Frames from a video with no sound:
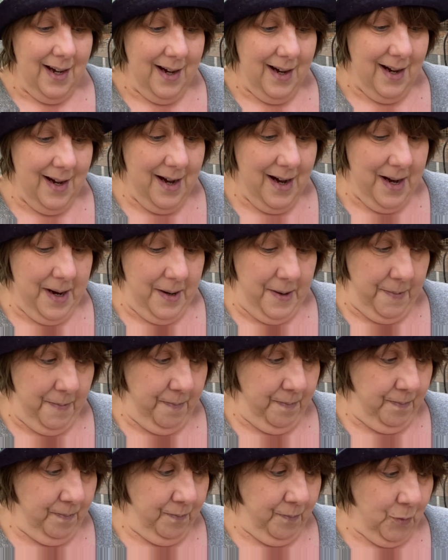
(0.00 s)

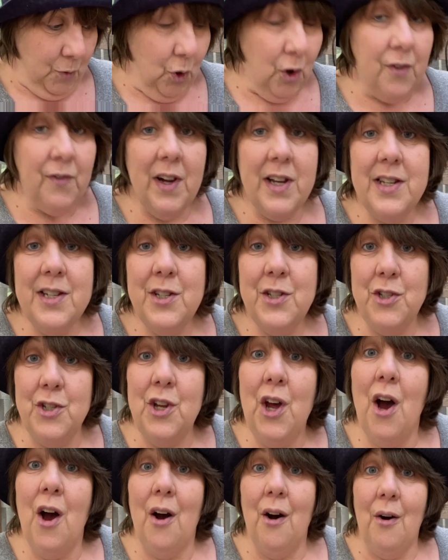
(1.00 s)
um, or if I didn't
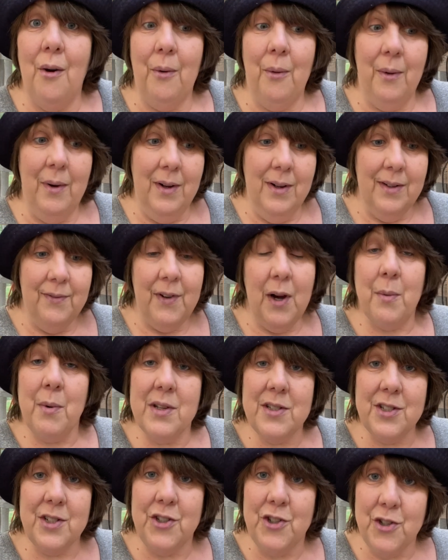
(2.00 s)
know, if I
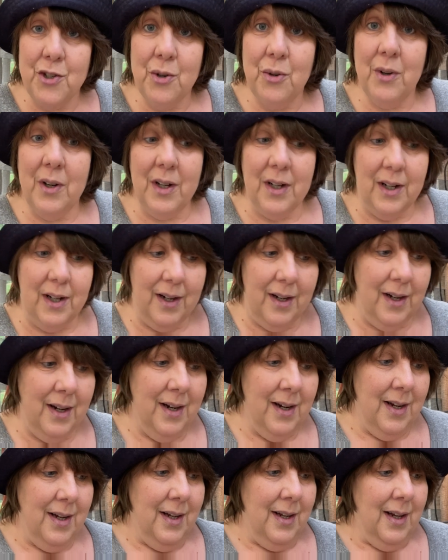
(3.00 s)
wasn't sure,
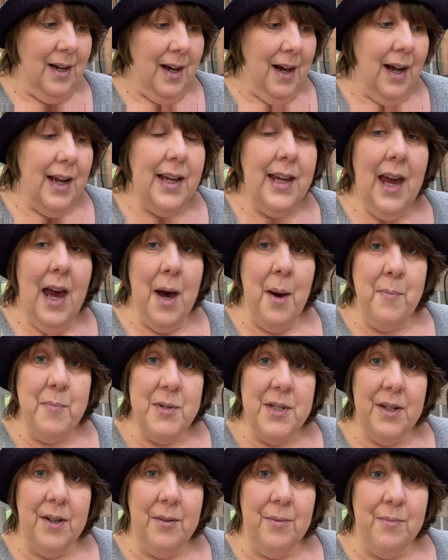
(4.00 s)
I kept
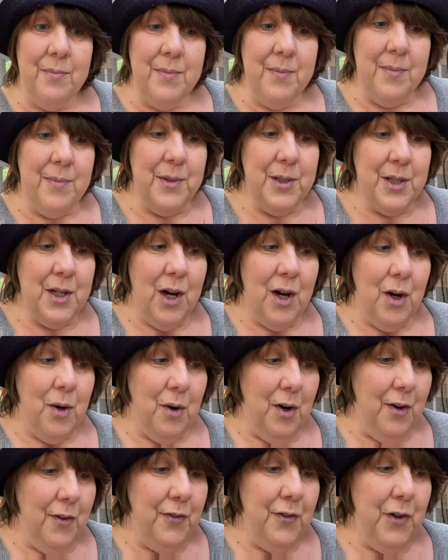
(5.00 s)
them.
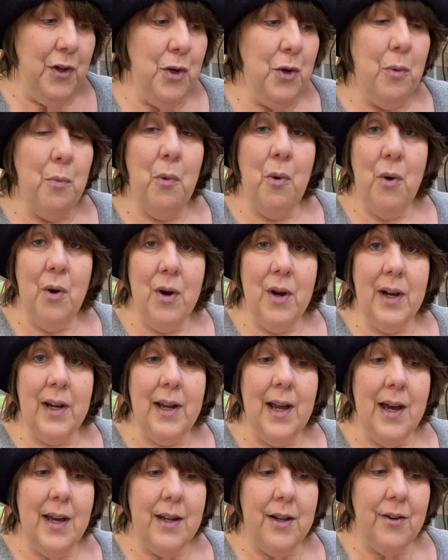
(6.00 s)
So a few more
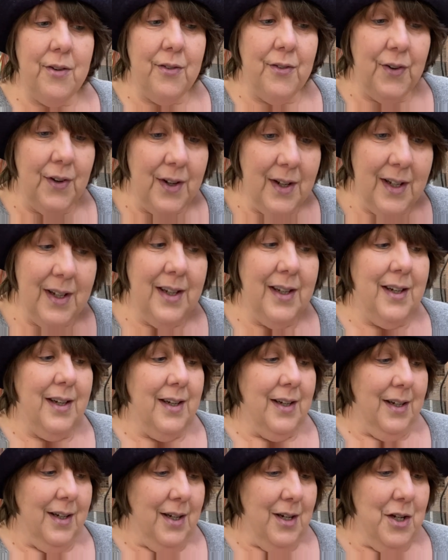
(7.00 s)
kind of
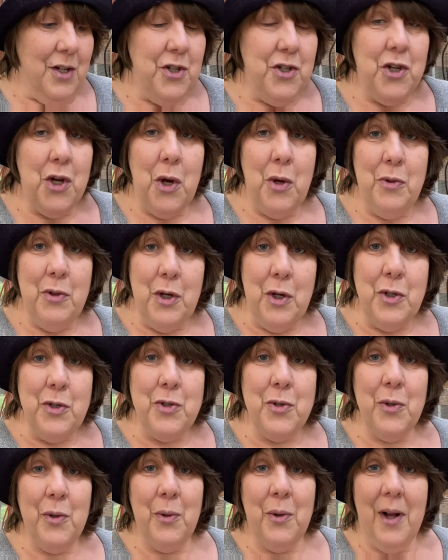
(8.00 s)
showed their
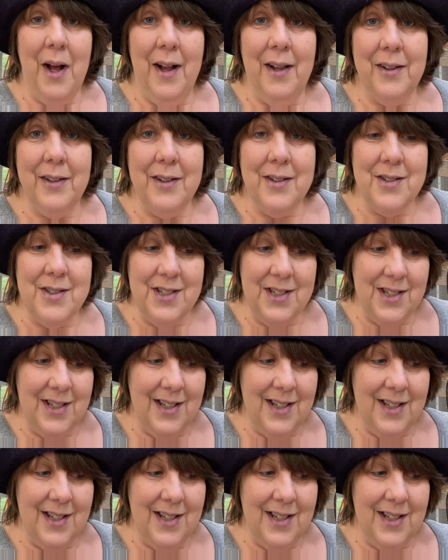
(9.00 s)
true colors